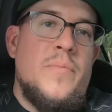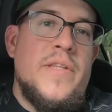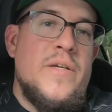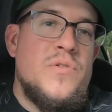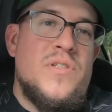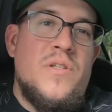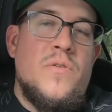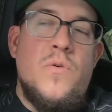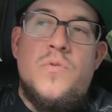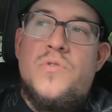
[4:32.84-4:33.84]
of
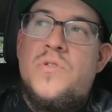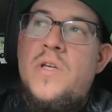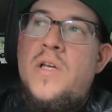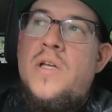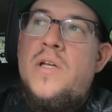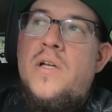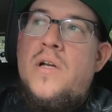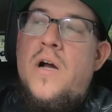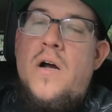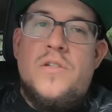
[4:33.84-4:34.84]
those
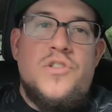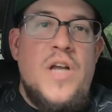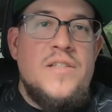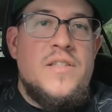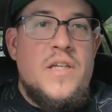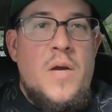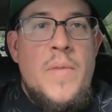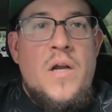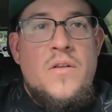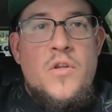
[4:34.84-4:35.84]
shots that come
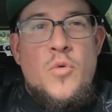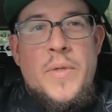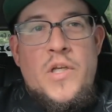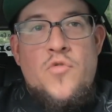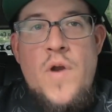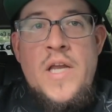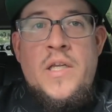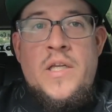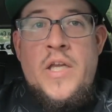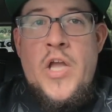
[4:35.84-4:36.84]
out a little bit grainy.